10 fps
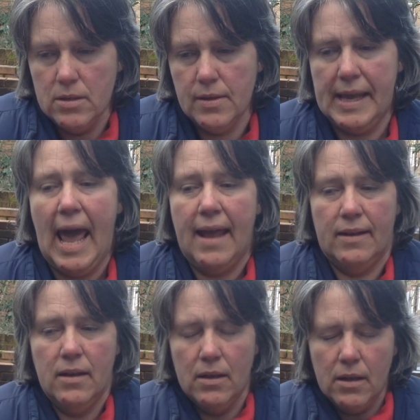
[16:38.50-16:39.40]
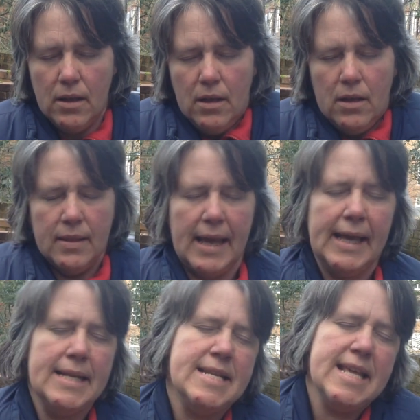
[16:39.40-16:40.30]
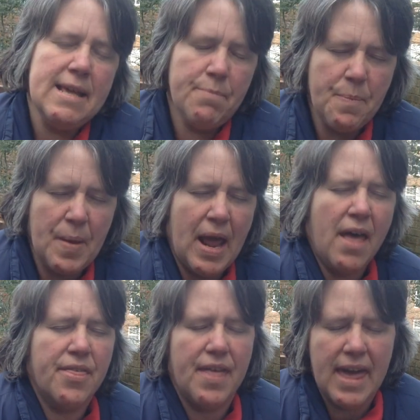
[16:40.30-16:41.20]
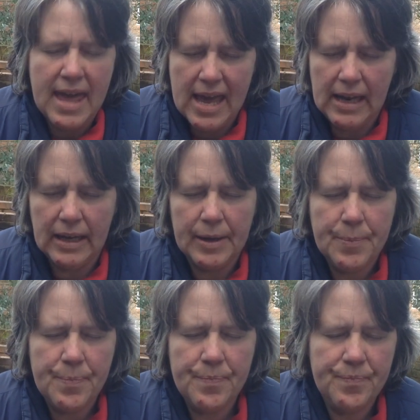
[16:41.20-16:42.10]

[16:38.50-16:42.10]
So again, take a deep breath in